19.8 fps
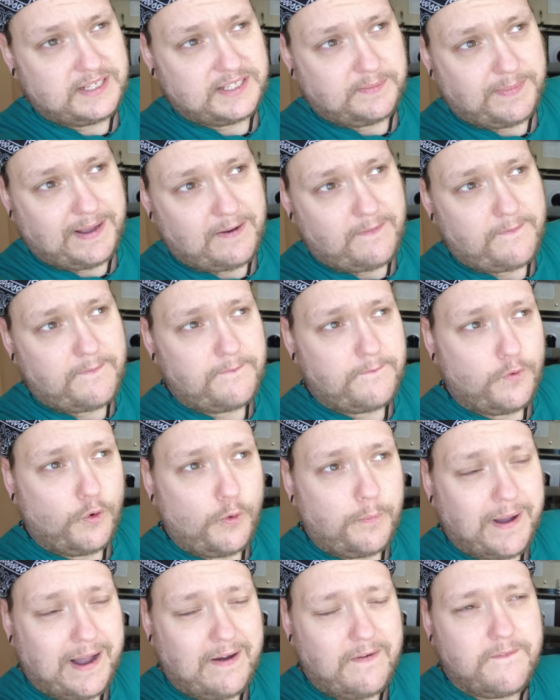is about
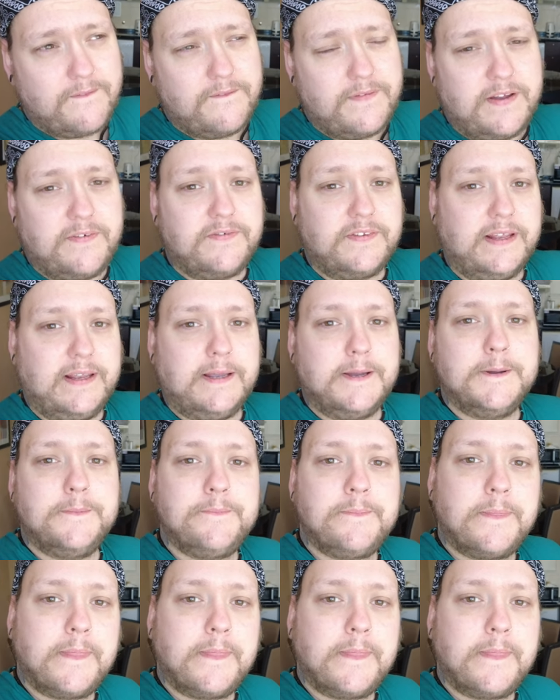£4.50.